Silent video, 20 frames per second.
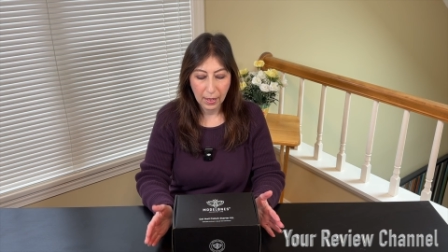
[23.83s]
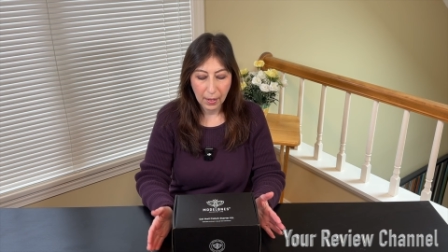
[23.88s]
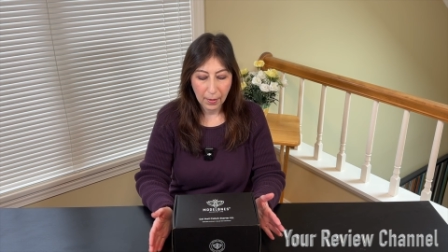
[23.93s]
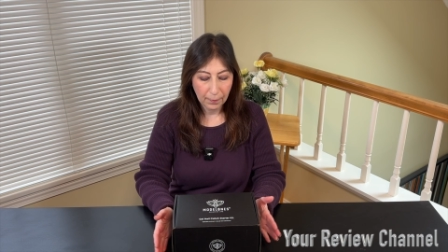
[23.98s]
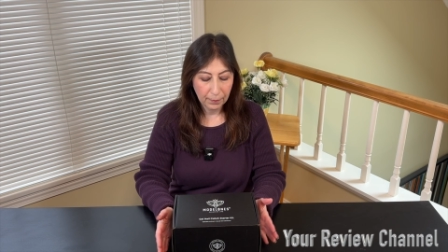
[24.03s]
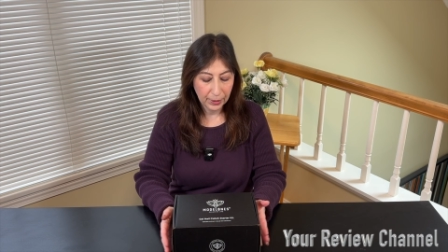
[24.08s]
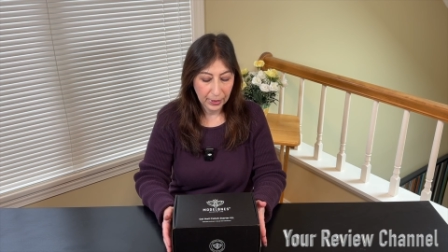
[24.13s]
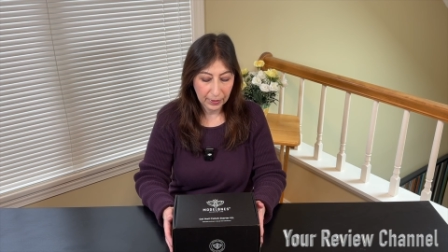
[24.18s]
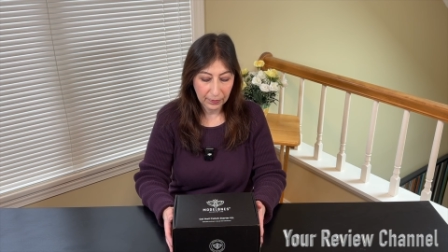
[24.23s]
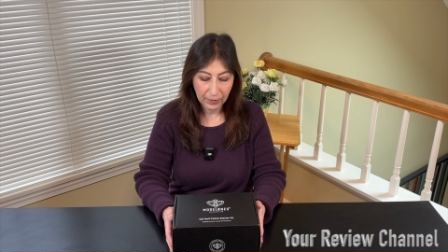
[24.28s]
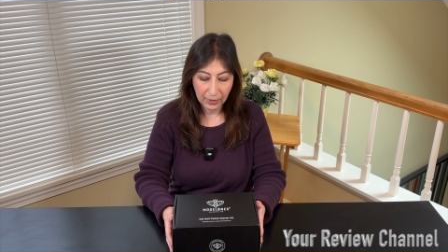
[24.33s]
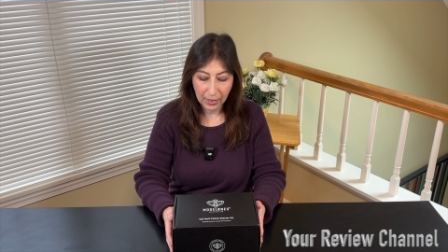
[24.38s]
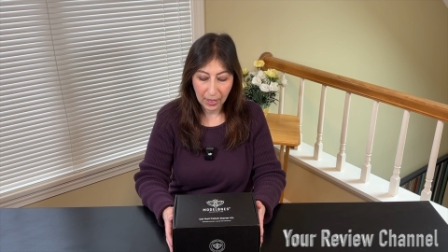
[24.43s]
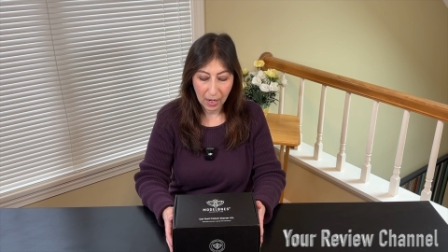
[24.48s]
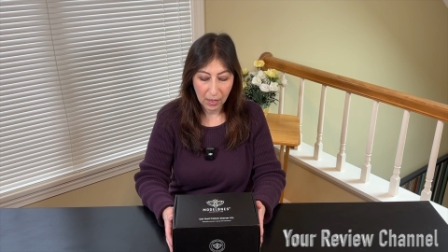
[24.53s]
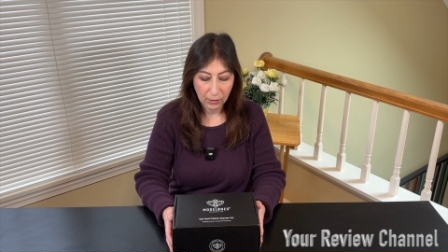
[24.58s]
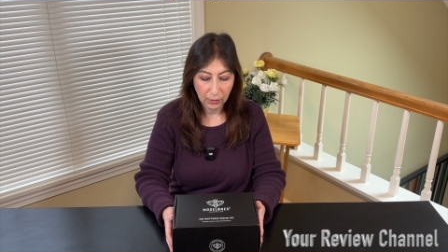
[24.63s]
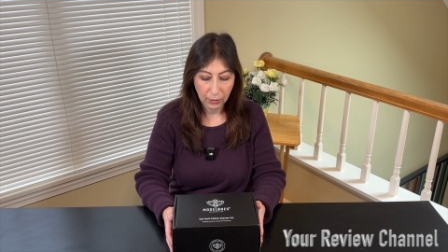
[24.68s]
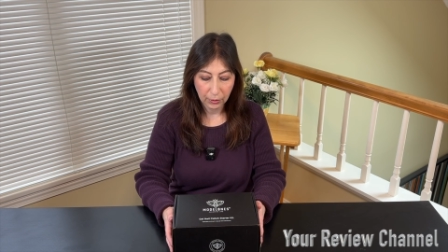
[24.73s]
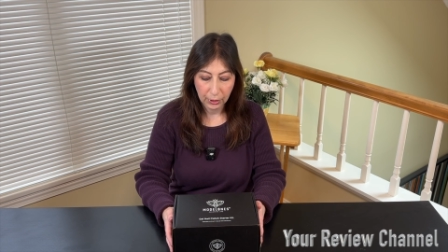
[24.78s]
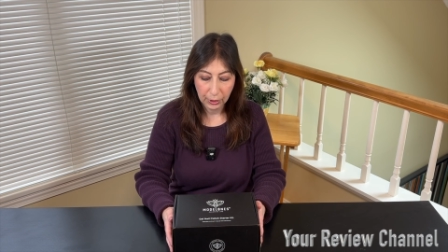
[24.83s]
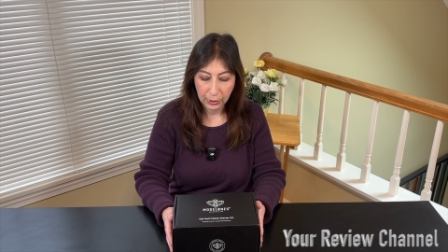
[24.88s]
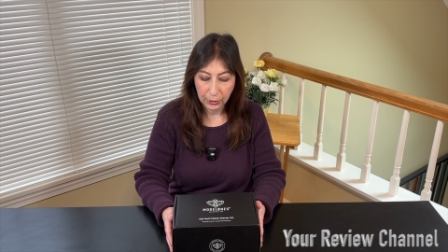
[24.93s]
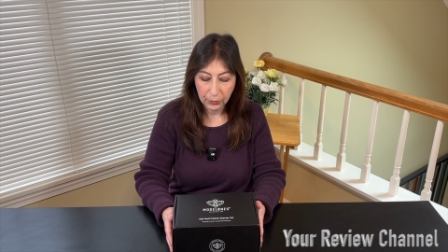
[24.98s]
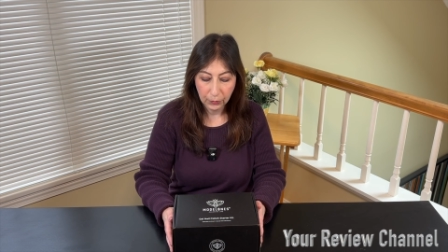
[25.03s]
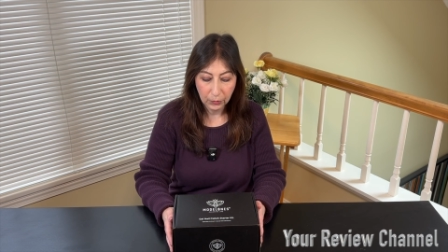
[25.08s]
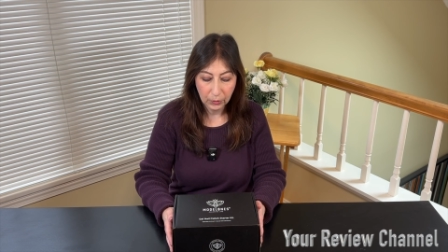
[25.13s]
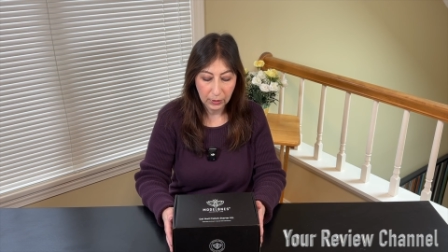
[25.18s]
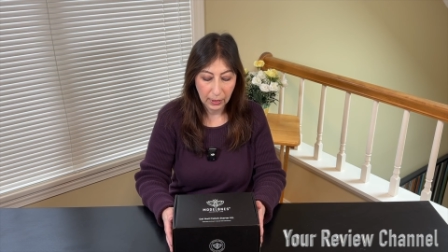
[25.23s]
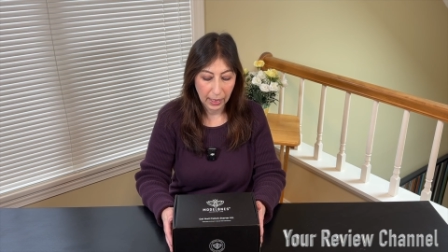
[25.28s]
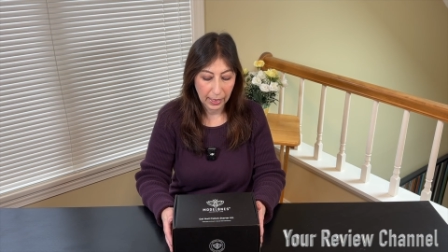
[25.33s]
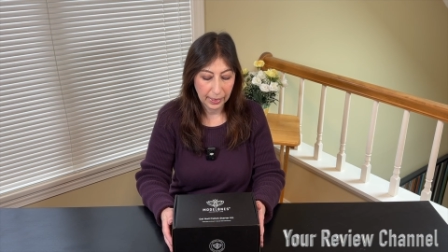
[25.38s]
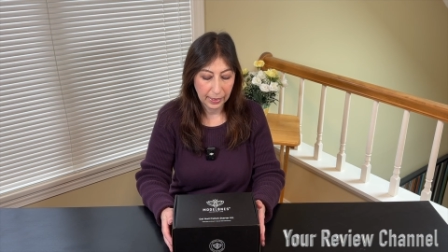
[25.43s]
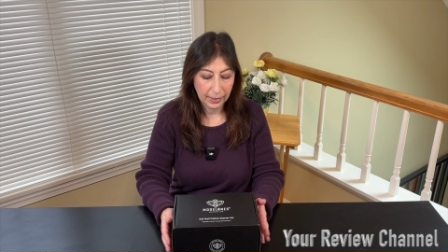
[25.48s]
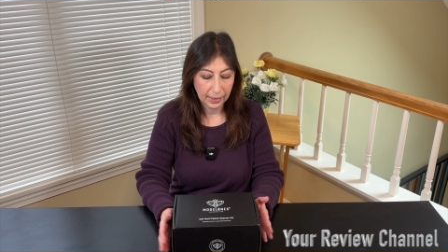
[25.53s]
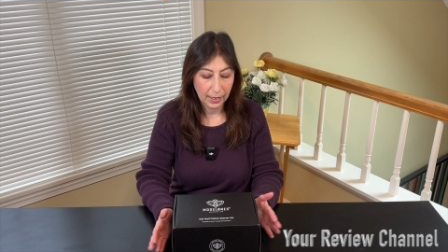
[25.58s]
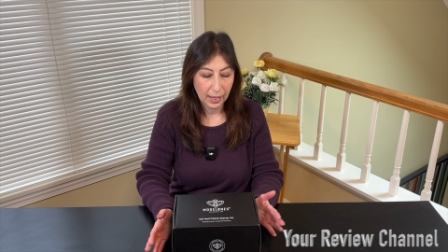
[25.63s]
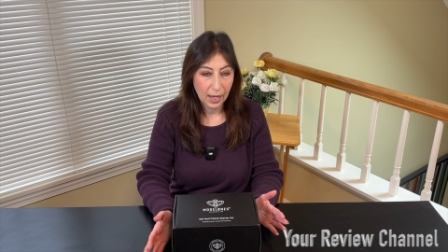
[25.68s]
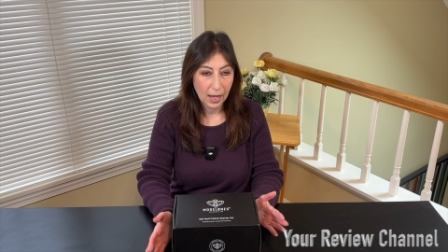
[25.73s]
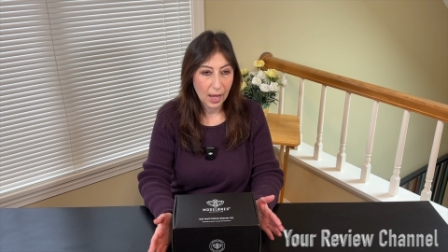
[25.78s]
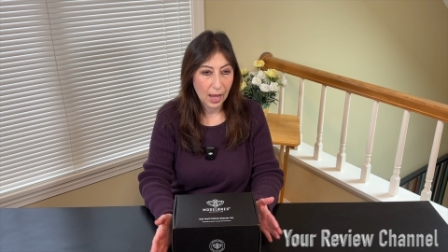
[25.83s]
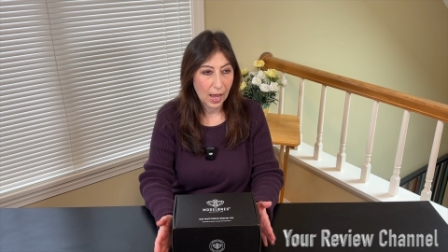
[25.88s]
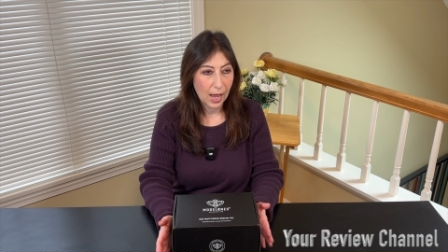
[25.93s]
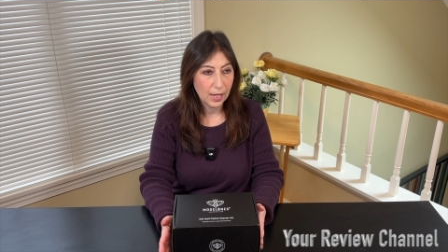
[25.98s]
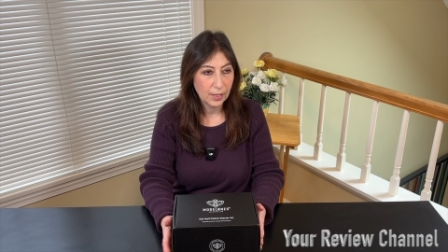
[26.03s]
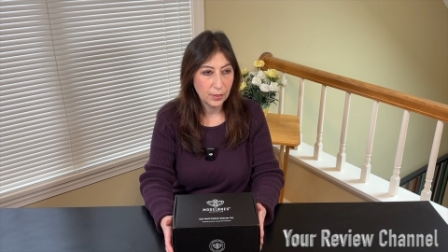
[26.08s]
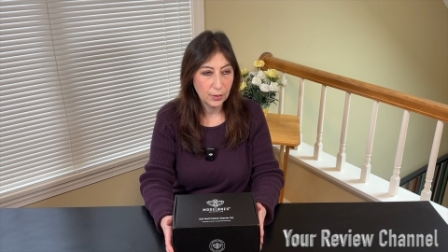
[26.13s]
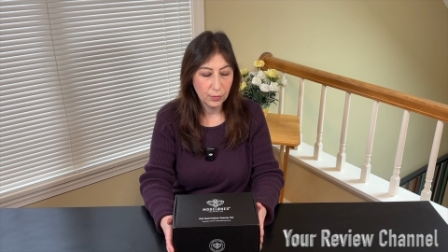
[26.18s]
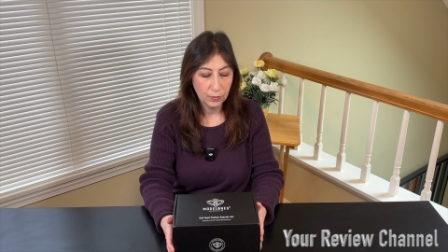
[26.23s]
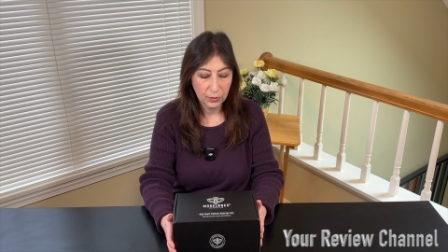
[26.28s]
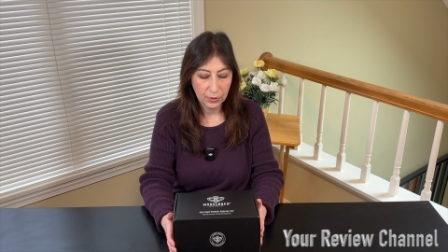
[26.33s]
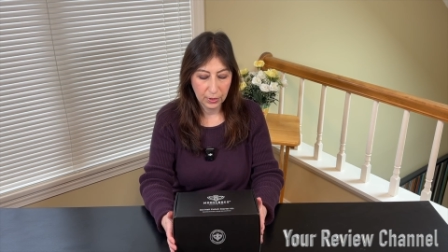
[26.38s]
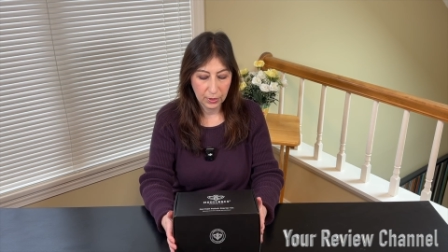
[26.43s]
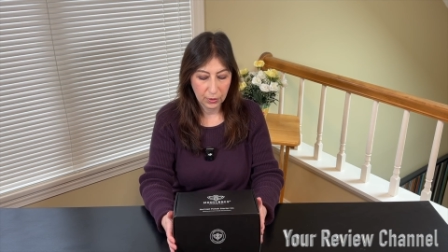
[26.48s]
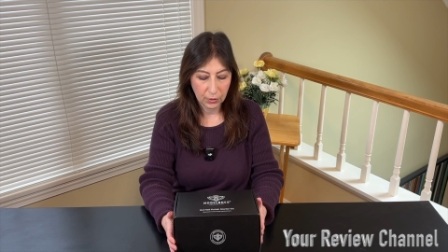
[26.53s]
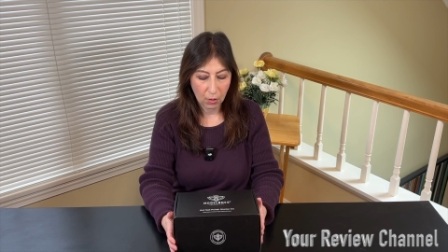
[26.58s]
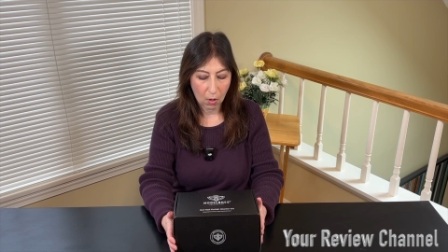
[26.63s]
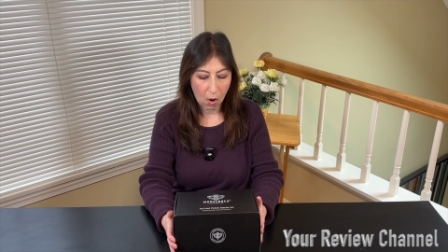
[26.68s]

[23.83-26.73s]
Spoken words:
Pick the color you like and use this